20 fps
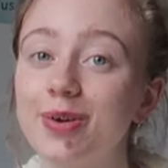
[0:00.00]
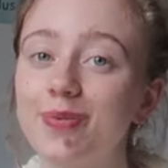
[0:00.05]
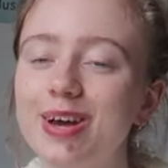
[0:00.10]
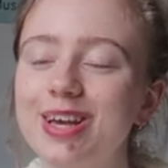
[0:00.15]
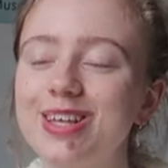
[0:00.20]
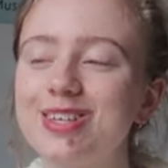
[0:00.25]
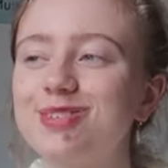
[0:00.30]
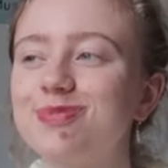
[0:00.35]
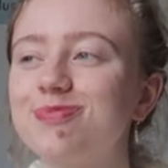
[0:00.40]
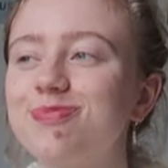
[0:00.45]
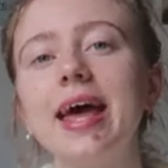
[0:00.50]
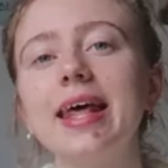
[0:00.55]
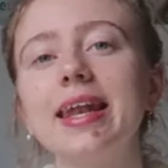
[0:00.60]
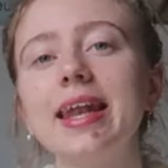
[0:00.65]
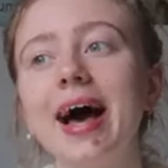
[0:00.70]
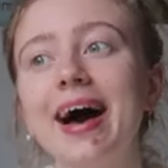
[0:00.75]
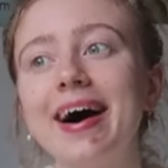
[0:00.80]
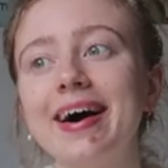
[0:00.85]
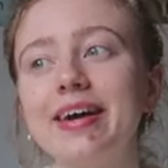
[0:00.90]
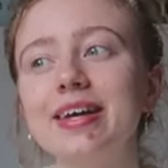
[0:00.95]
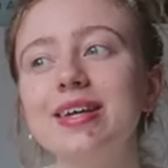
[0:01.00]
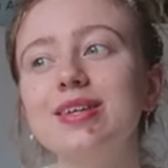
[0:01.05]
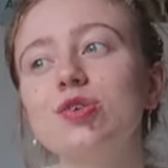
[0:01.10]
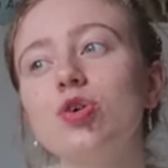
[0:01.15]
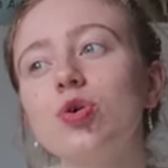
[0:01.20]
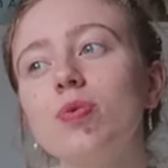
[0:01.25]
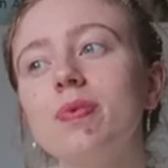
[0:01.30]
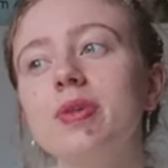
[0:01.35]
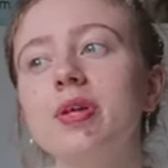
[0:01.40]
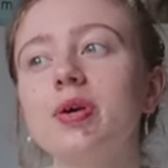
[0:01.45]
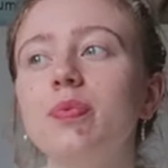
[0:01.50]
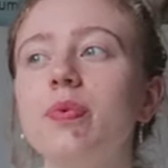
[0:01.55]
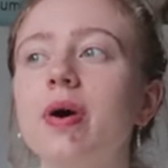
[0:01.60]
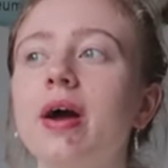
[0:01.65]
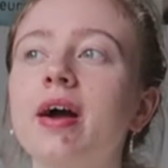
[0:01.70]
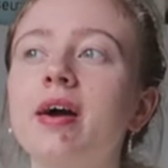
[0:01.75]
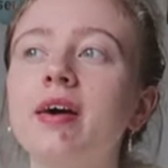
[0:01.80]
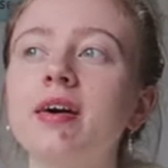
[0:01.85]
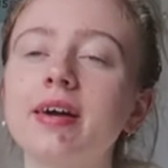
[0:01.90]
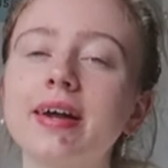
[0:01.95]
anyways. And I normally
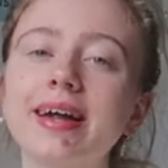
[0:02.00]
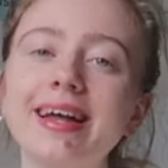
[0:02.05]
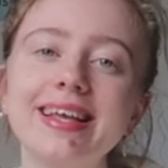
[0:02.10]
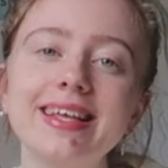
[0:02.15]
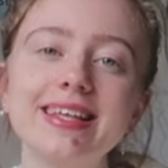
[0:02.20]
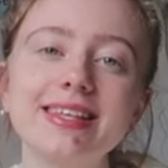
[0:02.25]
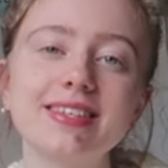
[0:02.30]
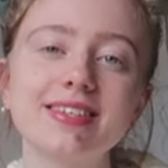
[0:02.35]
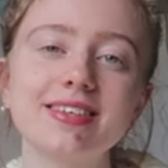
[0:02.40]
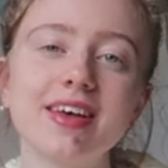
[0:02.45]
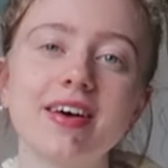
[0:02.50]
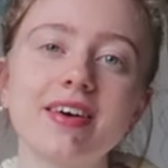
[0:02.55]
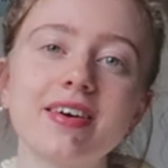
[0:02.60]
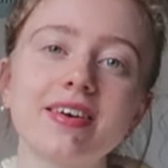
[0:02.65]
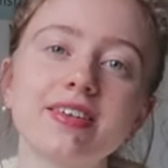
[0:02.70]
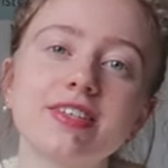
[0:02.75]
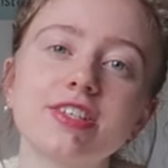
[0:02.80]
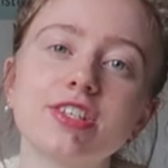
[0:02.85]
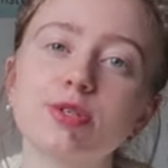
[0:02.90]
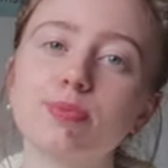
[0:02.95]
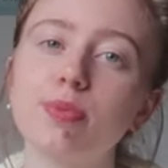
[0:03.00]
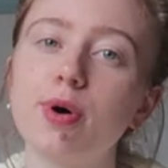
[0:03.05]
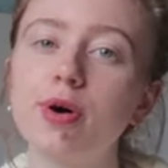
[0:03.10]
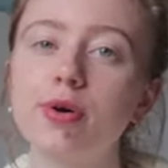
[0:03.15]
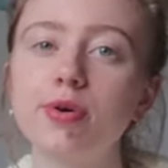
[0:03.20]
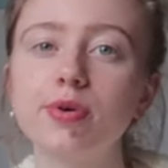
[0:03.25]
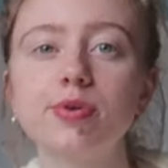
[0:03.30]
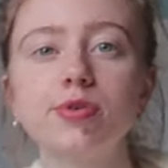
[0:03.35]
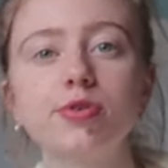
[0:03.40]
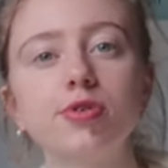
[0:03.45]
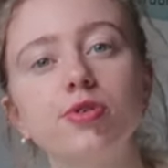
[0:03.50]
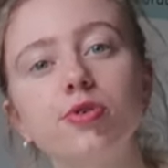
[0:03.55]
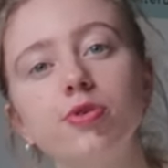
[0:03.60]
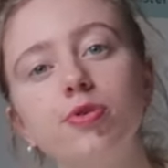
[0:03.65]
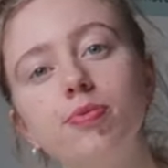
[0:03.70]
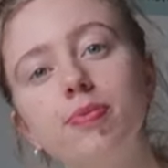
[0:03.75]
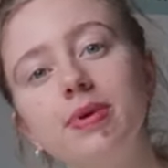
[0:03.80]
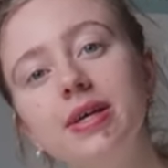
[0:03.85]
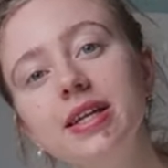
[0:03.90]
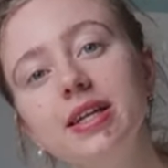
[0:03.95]
wear a size small to
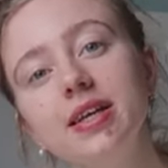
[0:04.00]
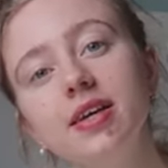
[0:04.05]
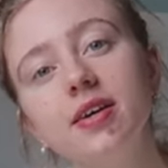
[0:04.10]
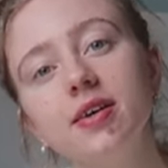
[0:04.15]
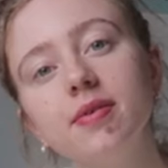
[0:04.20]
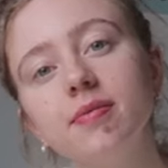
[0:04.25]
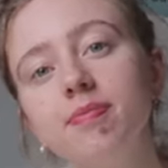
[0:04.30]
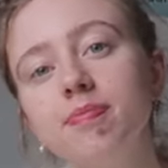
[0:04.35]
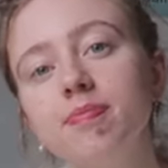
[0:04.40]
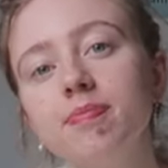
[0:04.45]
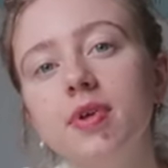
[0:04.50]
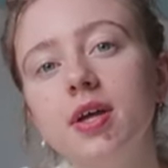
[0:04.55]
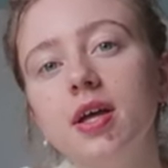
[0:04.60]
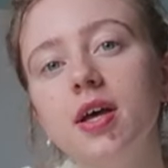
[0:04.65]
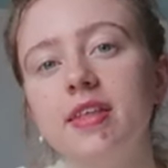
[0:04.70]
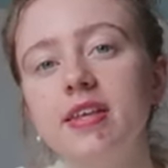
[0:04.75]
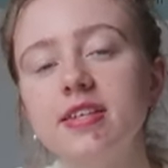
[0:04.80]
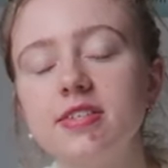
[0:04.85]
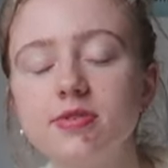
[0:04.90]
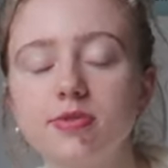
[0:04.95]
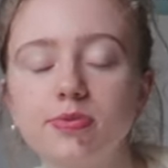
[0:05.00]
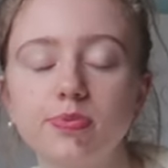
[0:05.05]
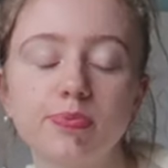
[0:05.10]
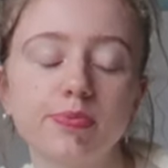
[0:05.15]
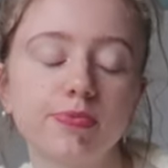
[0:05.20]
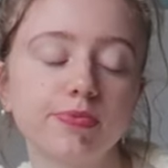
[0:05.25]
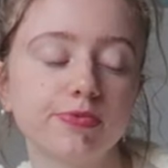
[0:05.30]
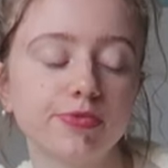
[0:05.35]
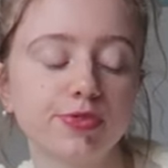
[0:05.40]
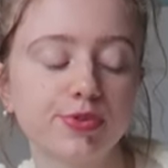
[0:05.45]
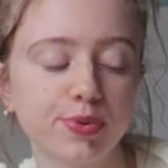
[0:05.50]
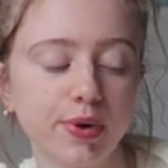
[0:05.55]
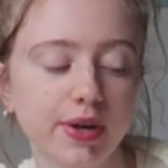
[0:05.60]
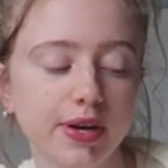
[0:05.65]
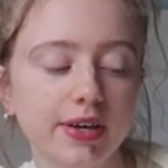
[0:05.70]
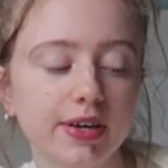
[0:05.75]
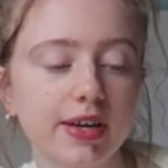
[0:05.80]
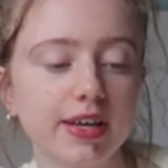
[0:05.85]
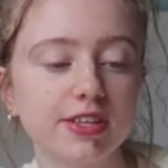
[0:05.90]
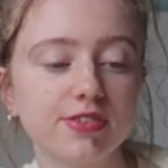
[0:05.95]
medium. This
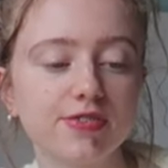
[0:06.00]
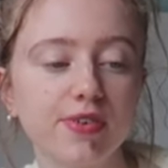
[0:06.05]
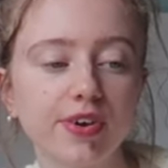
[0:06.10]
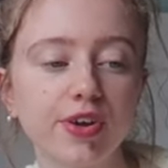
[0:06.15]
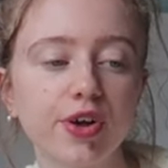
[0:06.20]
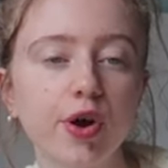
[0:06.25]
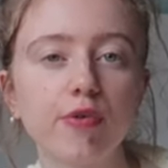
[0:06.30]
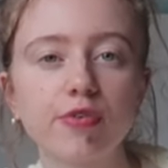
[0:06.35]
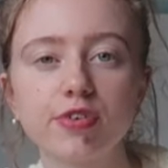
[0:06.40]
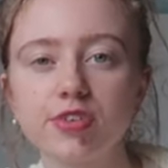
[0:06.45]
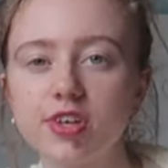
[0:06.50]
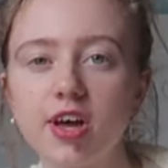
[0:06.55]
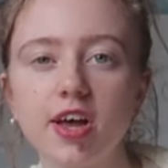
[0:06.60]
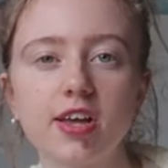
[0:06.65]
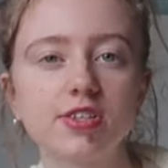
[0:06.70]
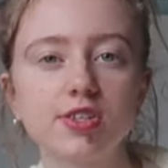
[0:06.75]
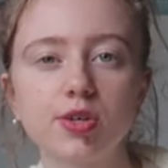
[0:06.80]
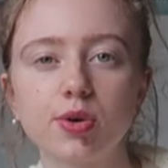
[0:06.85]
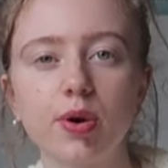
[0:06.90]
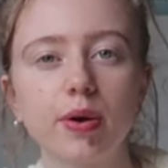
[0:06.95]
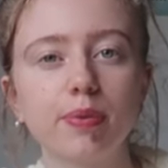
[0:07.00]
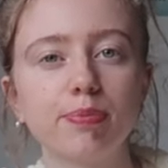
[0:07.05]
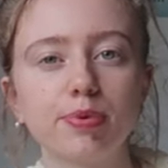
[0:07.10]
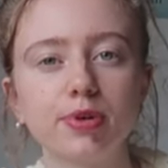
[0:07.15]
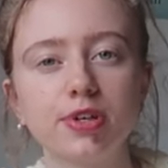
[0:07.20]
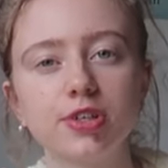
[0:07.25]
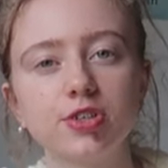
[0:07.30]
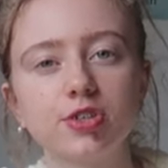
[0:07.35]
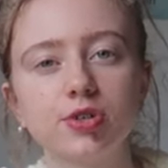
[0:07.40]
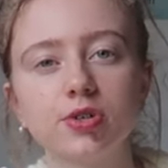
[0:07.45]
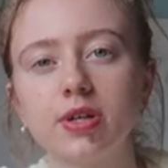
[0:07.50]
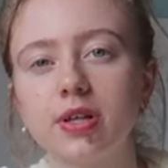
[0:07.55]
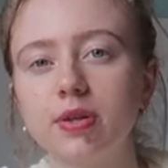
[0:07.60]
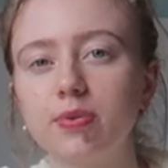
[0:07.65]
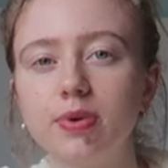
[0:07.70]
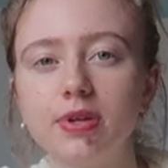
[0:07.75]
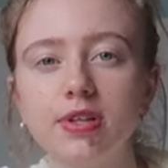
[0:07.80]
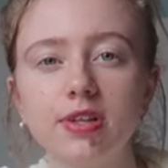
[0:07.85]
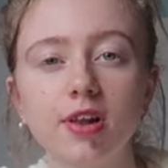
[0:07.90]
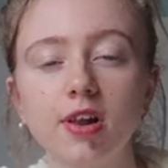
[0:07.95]
sweater is very oversized, so I'm pretty sure that
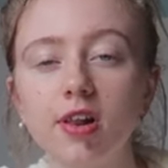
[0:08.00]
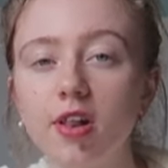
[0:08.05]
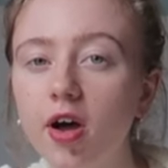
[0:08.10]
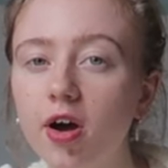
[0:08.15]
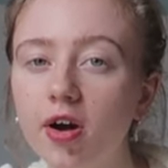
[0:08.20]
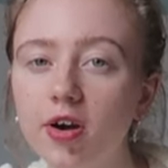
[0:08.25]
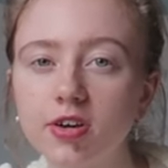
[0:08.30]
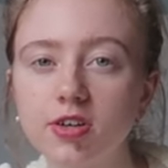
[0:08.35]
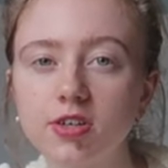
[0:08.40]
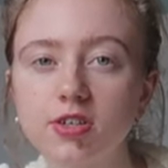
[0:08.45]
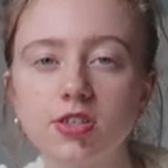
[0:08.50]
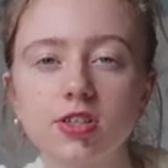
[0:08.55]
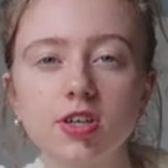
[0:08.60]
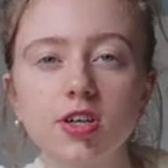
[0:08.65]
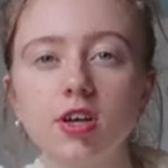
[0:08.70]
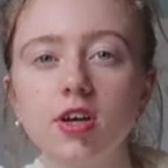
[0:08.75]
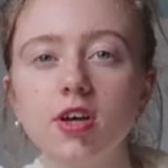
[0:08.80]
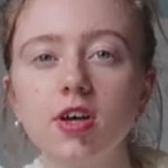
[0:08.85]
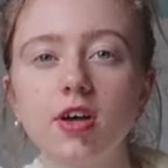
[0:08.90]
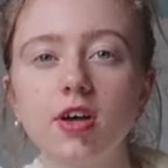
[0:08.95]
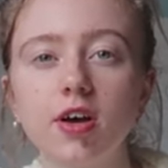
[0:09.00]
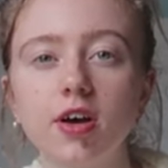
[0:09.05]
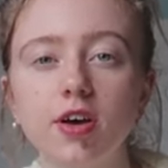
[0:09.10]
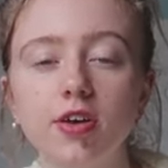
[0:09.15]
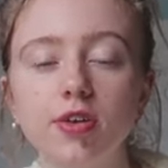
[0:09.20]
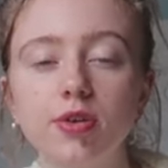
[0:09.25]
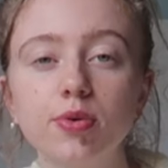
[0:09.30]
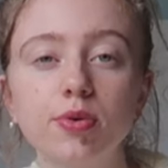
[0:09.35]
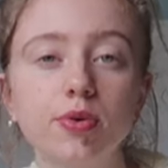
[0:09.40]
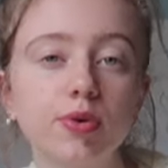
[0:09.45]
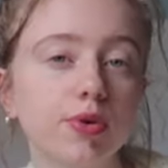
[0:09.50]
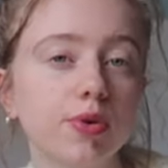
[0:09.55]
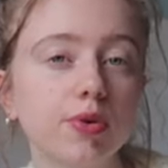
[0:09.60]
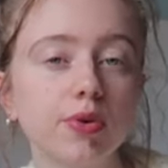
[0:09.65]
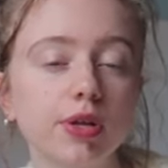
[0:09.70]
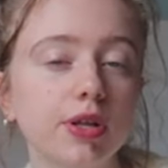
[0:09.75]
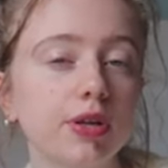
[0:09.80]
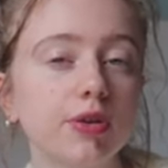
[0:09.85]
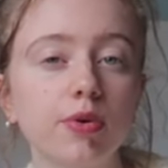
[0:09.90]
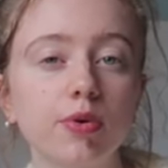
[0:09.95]
with a large,
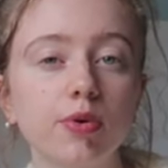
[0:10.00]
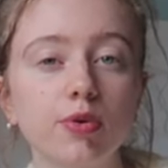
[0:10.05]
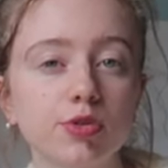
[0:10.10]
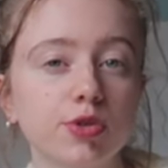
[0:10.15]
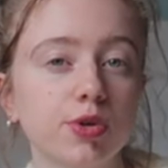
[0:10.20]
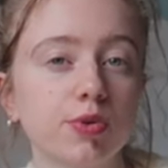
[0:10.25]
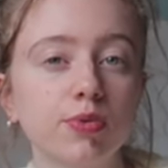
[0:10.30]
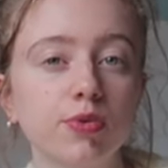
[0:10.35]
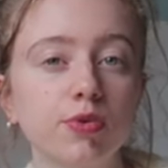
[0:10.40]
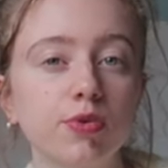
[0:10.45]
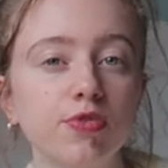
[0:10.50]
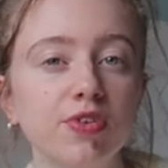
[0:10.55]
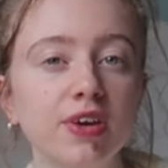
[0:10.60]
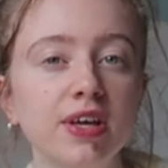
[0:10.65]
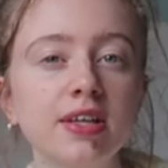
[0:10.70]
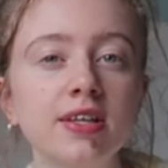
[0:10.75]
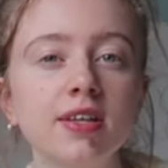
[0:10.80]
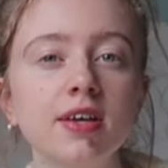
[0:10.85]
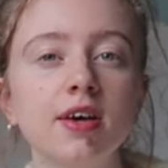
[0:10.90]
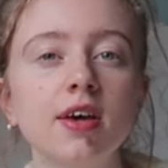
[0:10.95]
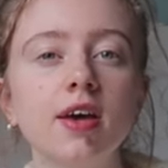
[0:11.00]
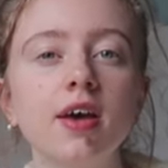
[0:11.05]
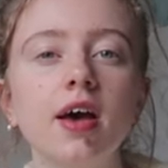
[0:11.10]
it also would fit.